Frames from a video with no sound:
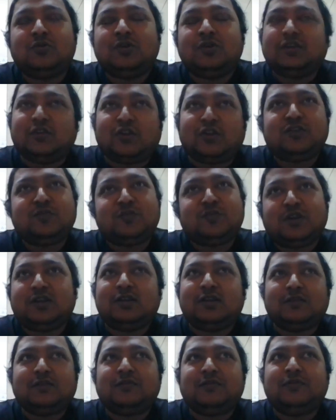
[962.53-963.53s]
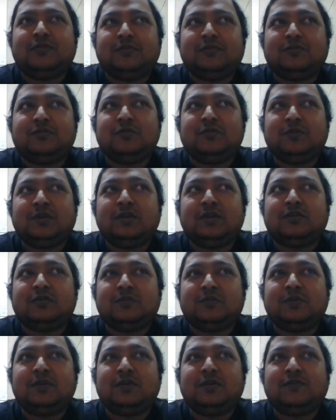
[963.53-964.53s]
to. He's only one. If to
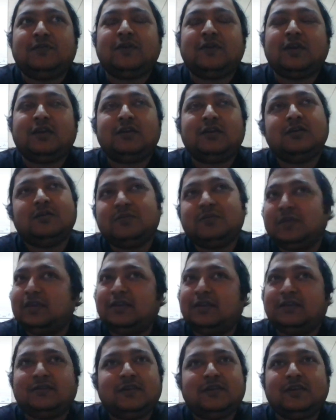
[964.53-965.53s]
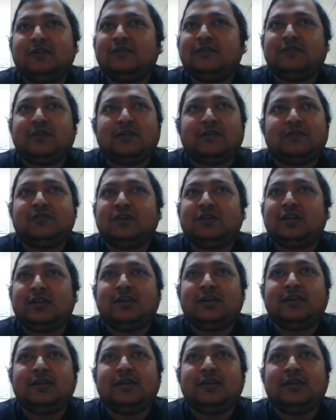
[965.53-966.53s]
be fair, he's
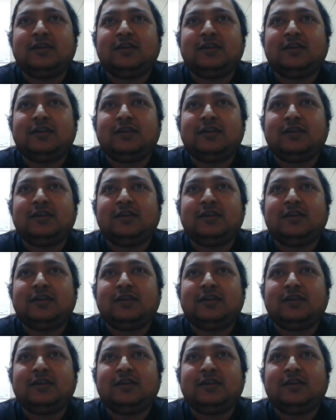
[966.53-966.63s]
definitely